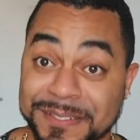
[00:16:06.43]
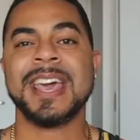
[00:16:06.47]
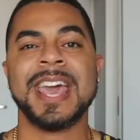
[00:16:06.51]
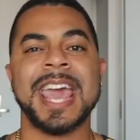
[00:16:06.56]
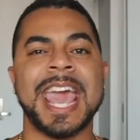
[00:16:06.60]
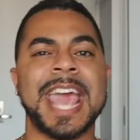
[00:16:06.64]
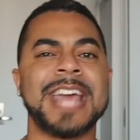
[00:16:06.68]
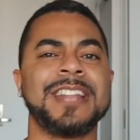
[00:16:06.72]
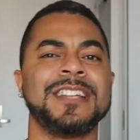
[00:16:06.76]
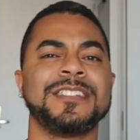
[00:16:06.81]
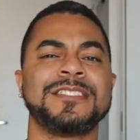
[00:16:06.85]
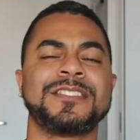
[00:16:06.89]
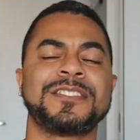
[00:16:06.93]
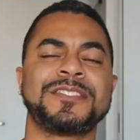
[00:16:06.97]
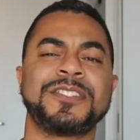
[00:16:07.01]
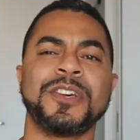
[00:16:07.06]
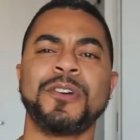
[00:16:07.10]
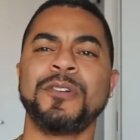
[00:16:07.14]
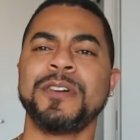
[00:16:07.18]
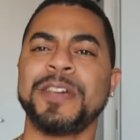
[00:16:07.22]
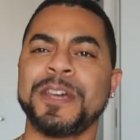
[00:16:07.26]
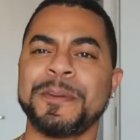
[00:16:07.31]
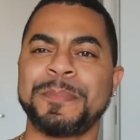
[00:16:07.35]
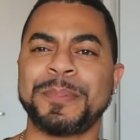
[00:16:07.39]
And it's
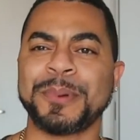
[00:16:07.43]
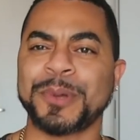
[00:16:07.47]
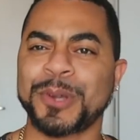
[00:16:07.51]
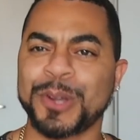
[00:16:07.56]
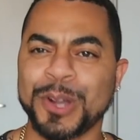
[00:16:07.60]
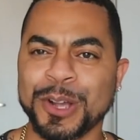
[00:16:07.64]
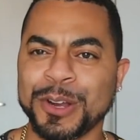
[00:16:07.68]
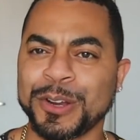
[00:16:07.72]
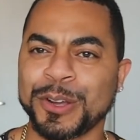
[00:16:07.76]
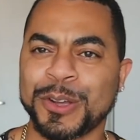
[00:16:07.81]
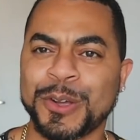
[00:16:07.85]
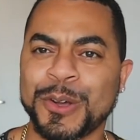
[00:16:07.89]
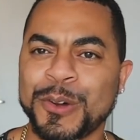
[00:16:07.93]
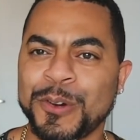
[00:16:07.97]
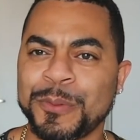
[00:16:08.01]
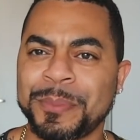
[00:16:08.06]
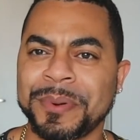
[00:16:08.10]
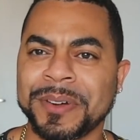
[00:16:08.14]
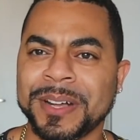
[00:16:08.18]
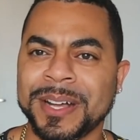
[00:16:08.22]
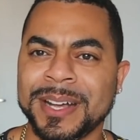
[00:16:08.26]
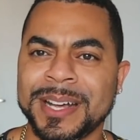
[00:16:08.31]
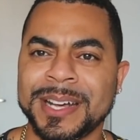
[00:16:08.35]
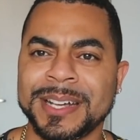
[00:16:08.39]
so hypocritical
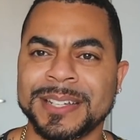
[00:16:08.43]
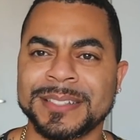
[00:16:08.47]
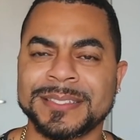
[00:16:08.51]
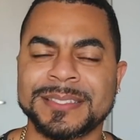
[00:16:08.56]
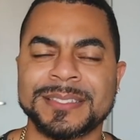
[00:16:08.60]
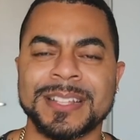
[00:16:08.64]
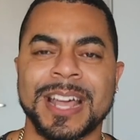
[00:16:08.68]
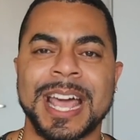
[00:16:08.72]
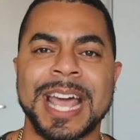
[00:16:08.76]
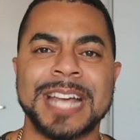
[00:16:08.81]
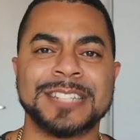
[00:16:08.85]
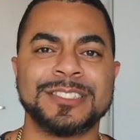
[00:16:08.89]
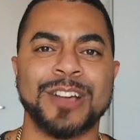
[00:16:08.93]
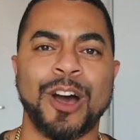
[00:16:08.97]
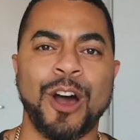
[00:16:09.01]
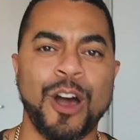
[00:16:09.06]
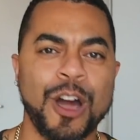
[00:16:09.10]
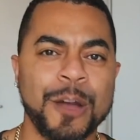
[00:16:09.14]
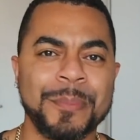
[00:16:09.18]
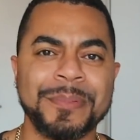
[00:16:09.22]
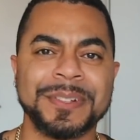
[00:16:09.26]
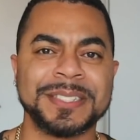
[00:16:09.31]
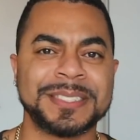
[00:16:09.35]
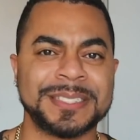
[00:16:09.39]
because as
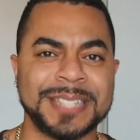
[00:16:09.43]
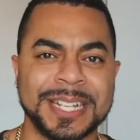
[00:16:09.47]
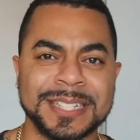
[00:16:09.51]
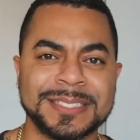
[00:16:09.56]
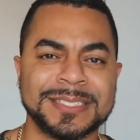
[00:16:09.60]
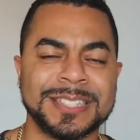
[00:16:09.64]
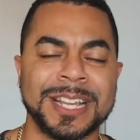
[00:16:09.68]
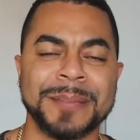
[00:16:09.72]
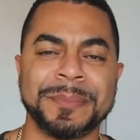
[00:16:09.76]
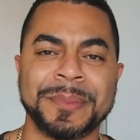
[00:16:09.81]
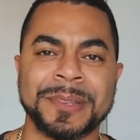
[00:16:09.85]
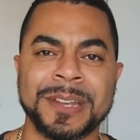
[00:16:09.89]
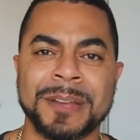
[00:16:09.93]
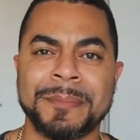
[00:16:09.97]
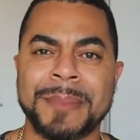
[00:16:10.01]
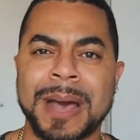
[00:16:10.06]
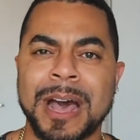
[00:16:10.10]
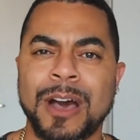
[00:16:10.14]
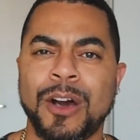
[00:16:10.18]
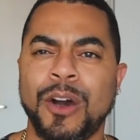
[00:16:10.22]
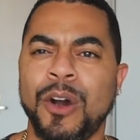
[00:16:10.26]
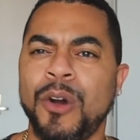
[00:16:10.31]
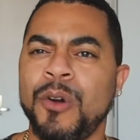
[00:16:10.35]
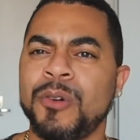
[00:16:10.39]
Aubrey said something
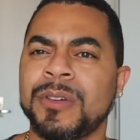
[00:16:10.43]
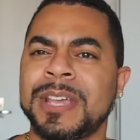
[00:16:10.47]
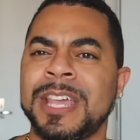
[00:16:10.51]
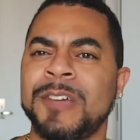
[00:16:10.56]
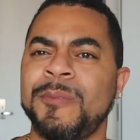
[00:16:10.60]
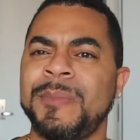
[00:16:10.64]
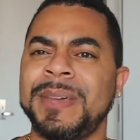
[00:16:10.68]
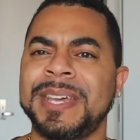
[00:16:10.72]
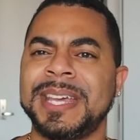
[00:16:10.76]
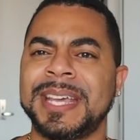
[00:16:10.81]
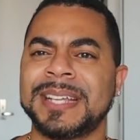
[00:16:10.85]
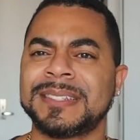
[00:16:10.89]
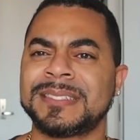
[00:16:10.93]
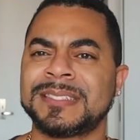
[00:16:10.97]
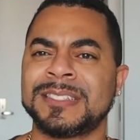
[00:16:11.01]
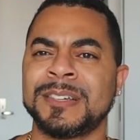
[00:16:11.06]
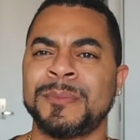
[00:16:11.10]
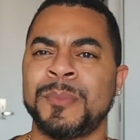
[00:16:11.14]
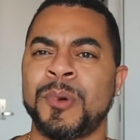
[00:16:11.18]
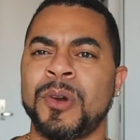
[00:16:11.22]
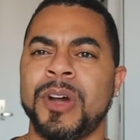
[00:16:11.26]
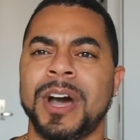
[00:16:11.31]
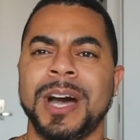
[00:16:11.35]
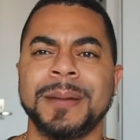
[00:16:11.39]
about, oh, can we get some
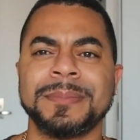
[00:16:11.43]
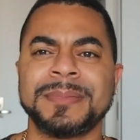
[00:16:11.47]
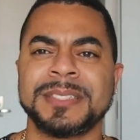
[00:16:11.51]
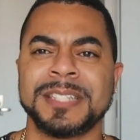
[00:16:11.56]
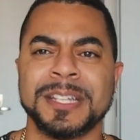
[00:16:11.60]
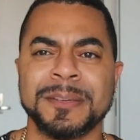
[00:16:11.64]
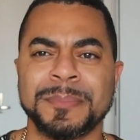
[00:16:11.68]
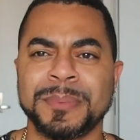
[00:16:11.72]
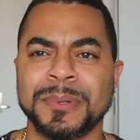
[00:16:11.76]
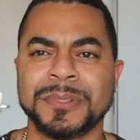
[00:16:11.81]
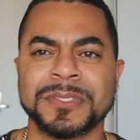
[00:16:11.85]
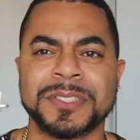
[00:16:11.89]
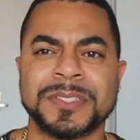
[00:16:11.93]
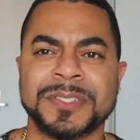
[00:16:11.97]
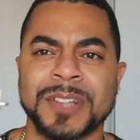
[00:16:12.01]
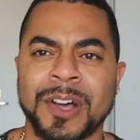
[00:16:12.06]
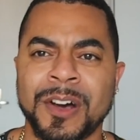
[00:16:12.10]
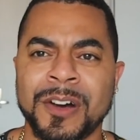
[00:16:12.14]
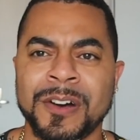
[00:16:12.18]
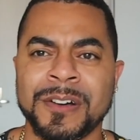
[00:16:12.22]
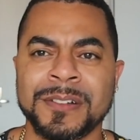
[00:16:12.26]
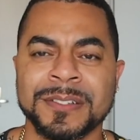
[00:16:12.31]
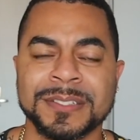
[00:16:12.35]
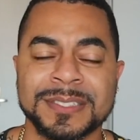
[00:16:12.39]
more up-tempo
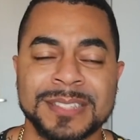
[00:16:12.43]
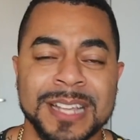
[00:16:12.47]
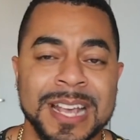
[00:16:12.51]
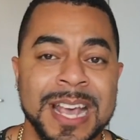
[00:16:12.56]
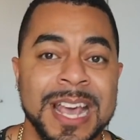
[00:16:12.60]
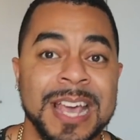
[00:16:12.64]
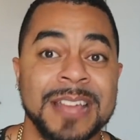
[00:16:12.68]
songs?